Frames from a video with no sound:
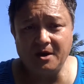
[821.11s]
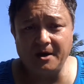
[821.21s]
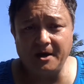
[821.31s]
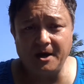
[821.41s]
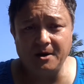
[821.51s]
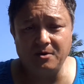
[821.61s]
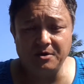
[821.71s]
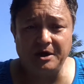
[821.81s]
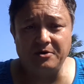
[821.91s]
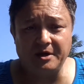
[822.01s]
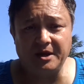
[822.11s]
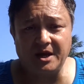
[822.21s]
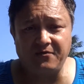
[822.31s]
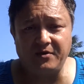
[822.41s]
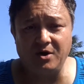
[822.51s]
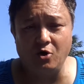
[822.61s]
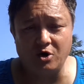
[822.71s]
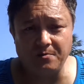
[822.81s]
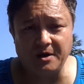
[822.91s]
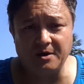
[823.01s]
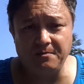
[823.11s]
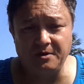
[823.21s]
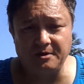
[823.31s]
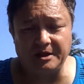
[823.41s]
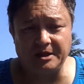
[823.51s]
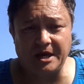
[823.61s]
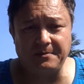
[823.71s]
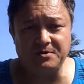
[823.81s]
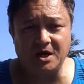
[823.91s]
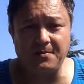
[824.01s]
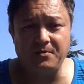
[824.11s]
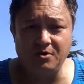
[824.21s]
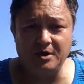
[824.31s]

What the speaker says: go to the internet cafe, hook up my laptop,